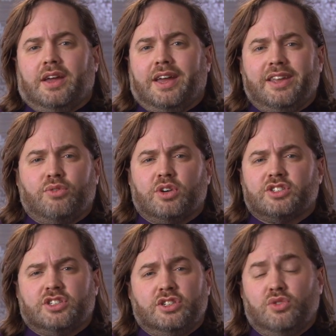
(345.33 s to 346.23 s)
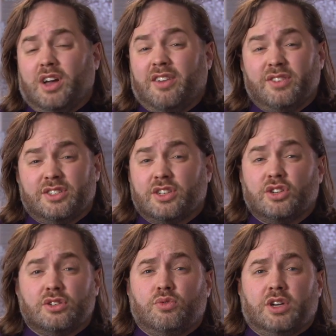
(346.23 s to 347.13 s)
Any question you have is a
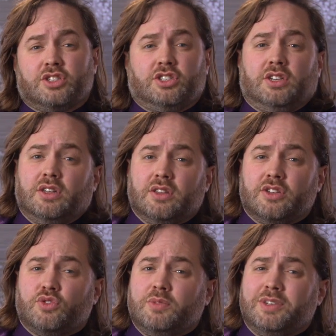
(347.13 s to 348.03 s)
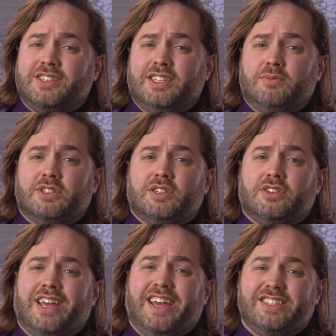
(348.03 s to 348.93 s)
good question. The treatment team is here
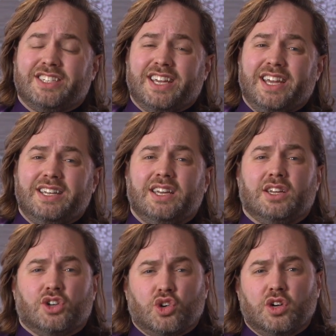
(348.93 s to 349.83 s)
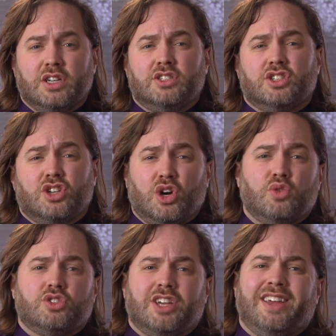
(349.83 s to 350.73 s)
to educate, encourage,
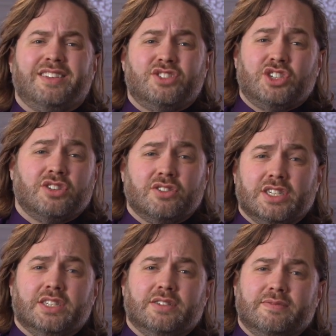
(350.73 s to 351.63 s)
coach, and cheerlead.